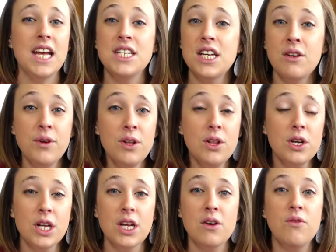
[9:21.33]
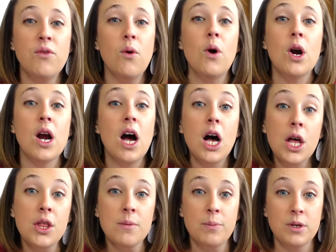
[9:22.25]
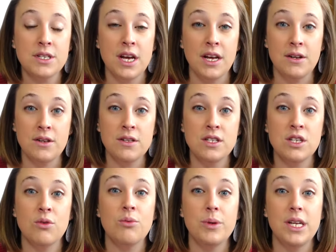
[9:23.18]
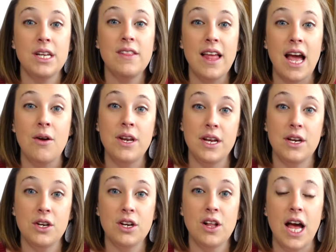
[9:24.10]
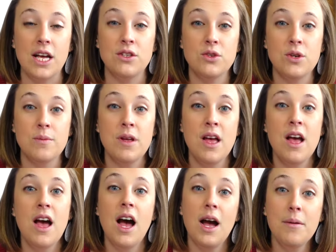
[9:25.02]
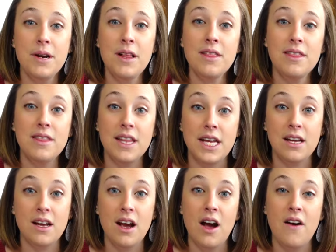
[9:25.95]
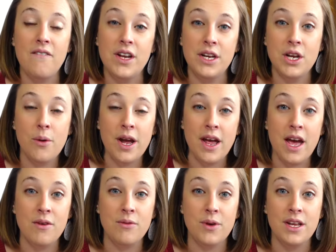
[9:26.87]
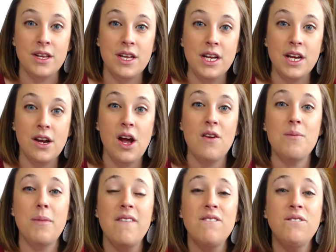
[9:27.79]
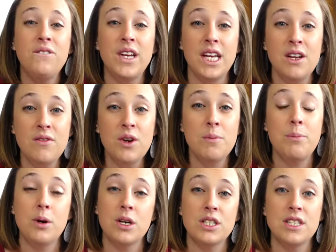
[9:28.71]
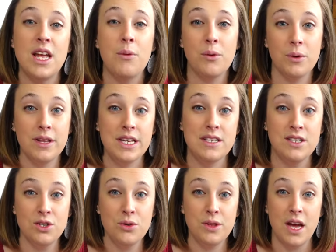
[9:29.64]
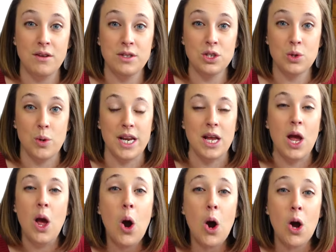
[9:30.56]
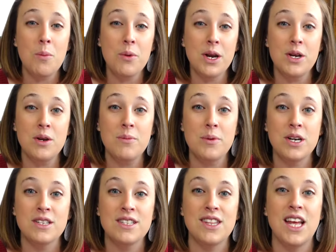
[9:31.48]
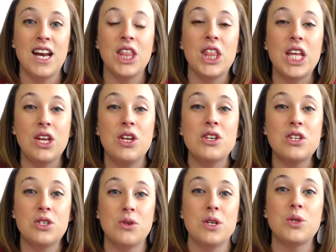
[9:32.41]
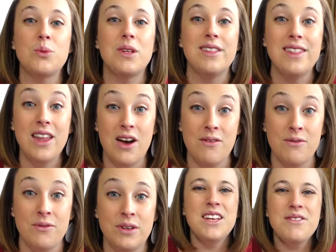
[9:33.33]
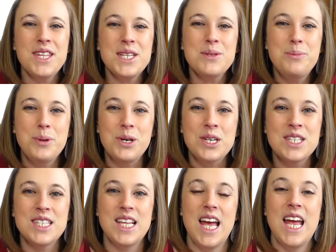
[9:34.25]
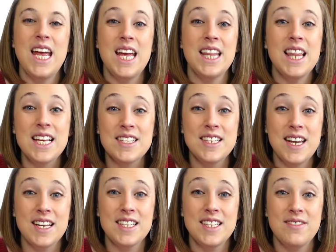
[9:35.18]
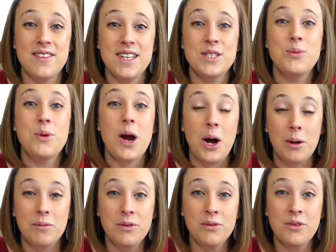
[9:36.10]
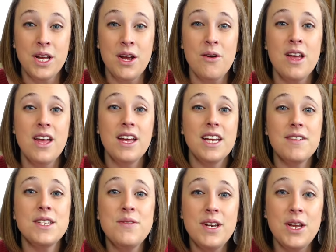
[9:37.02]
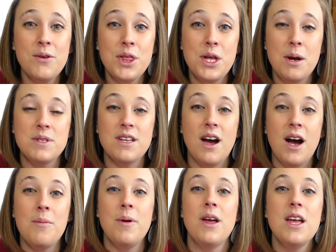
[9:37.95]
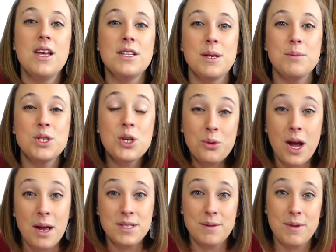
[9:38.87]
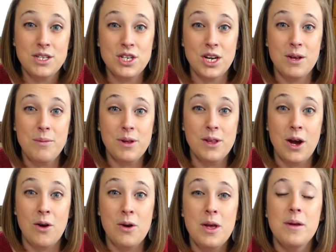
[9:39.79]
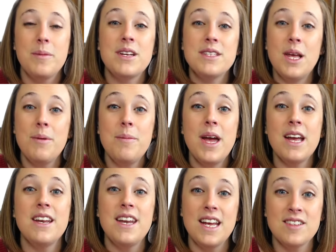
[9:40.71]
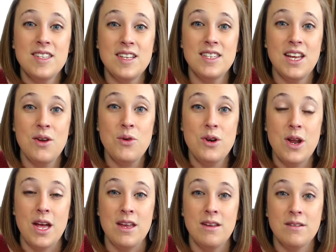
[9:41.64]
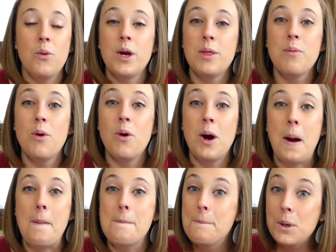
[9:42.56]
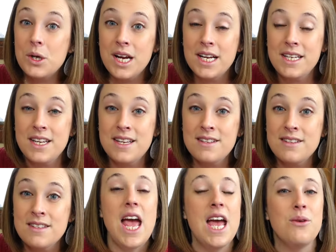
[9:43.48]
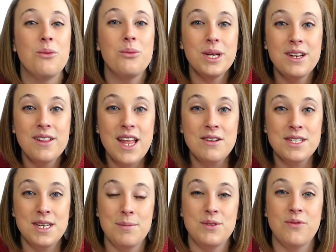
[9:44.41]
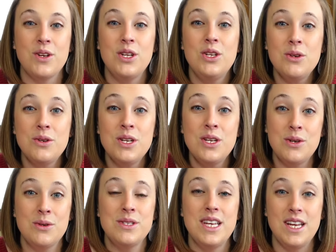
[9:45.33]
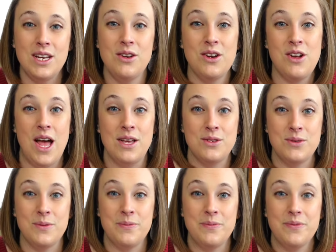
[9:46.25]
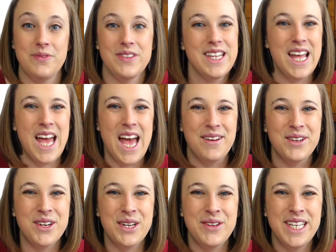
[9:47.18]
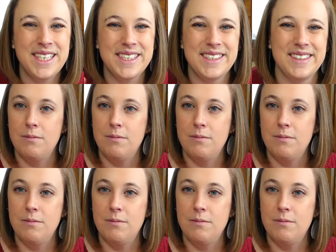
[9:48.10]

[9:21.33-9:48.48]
And if you're looking for other book titles to read aloud in your classroom, I'm gonna link a video I have right here, my favorite books that were released in 2020. All brand new books that I think your students will love. If these books and lesson activities were helpful for you, give this video a thumbs up. Subscribe to my channel below because I'll be back next Sunday night with more book ideas and read aloud tips for you to use in your classroom. Have a great week.